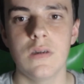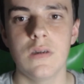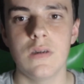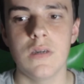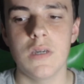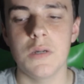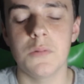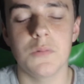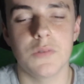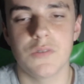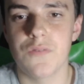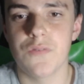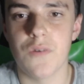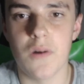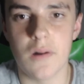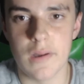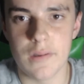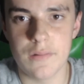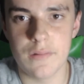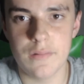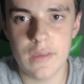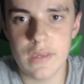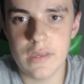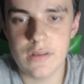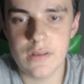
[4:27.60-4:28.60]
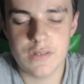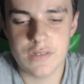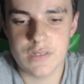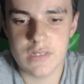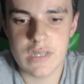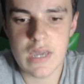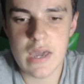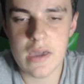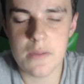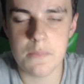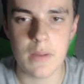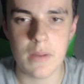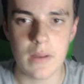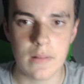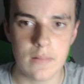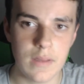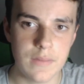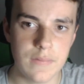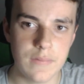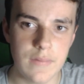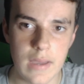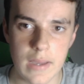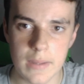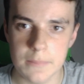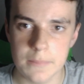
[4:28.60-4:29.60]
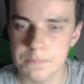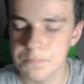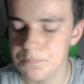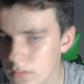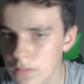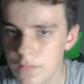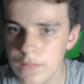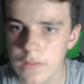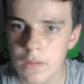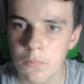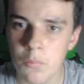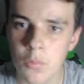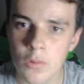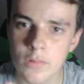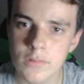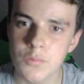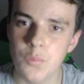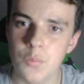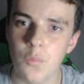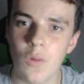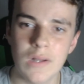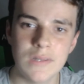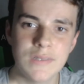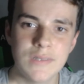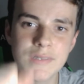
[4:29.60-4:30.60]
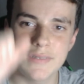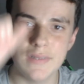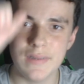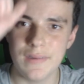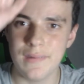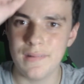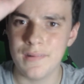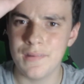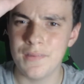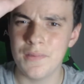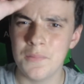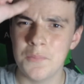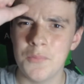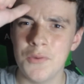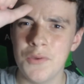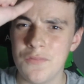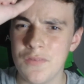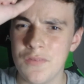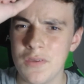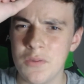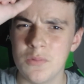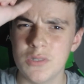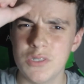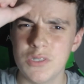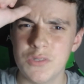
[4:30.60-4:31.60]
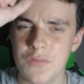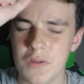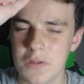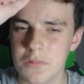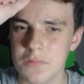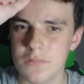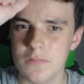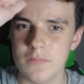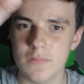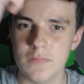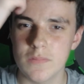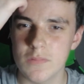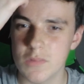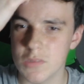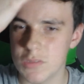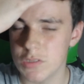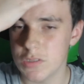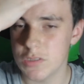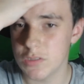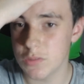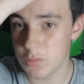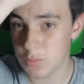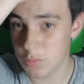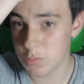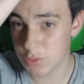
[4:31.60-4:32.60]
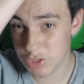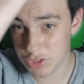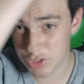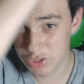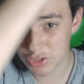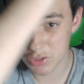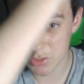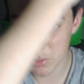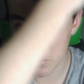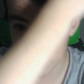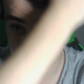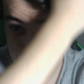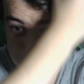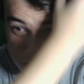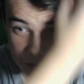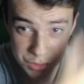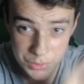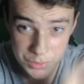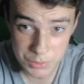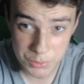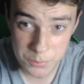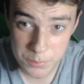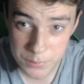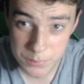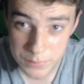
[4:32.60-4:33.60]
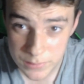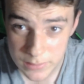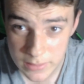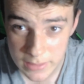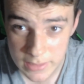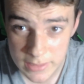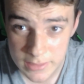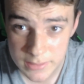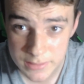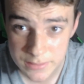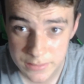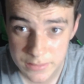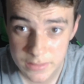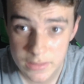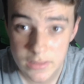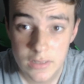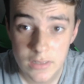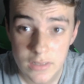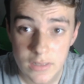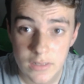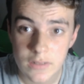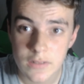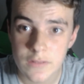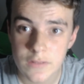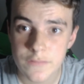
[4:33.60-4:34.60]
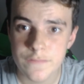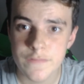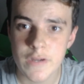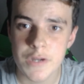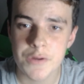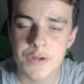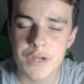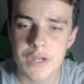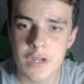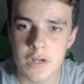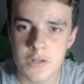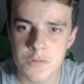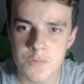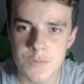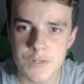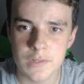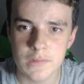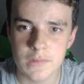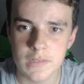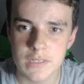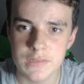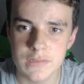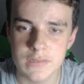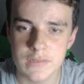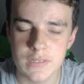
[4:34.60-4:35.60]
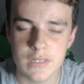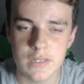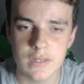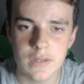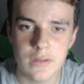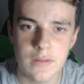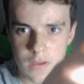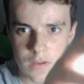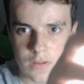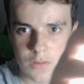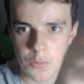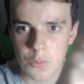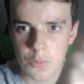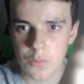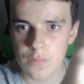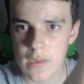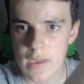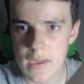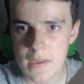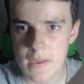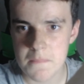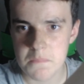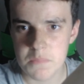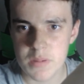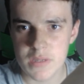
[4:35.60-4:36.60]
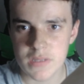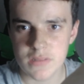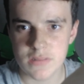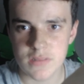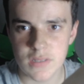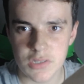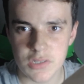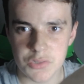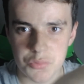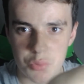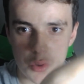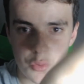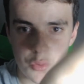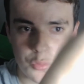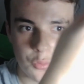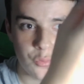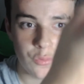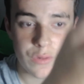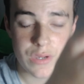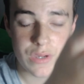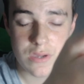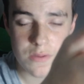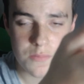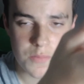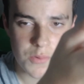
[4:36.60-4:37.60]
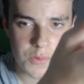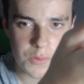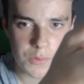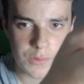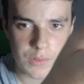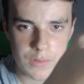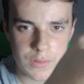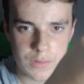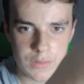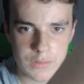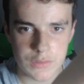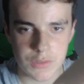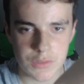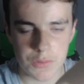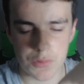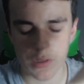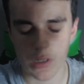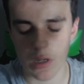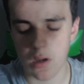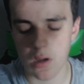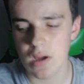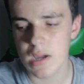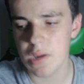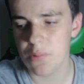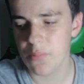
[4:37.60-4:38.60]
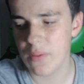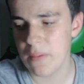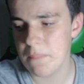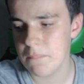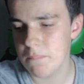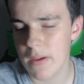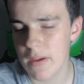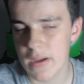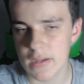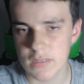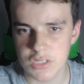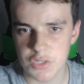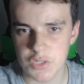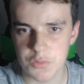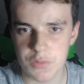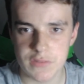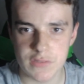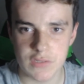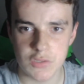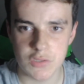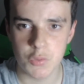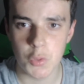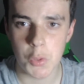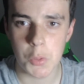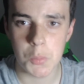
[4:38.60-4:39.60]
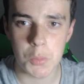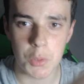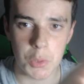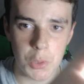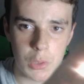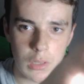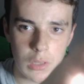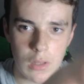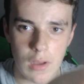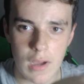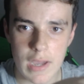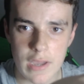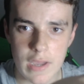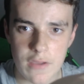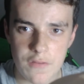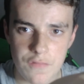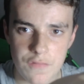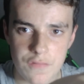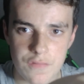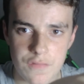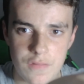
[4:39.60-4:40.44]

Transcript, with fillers: It was fine. He just came back like that. There was one scene in the movie which felt so stupid and very unrealistic. All the NPCs were rebooted, so Guy went back to his normal life.